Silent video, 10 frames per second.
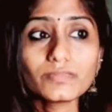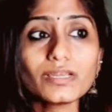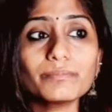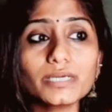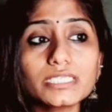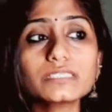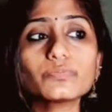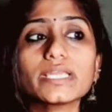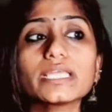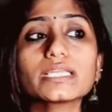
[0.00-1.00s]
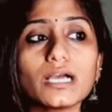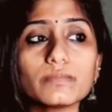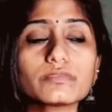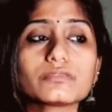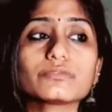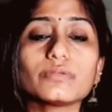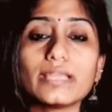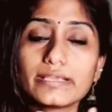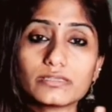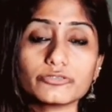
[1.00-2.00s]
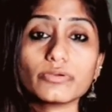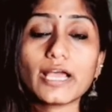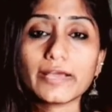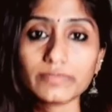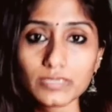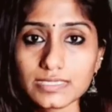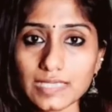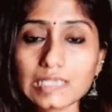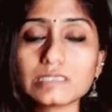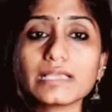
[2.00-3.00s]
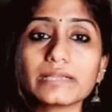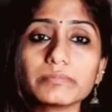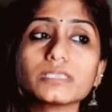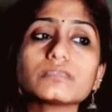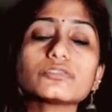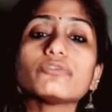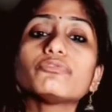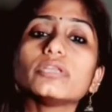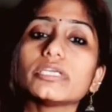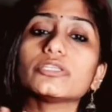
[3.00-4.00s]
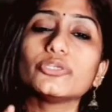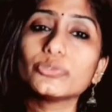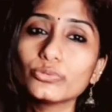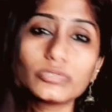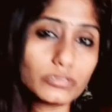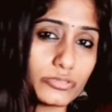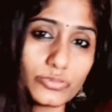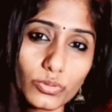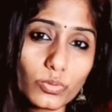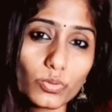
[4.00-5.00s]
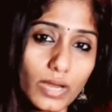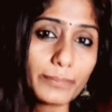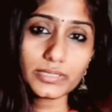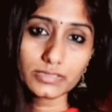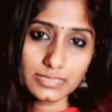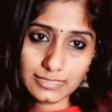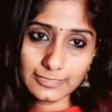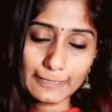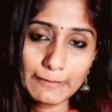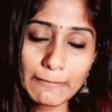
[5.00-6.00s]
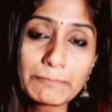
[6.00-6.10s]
But when it comes to like to have a sex, that means you're fully nude to a person.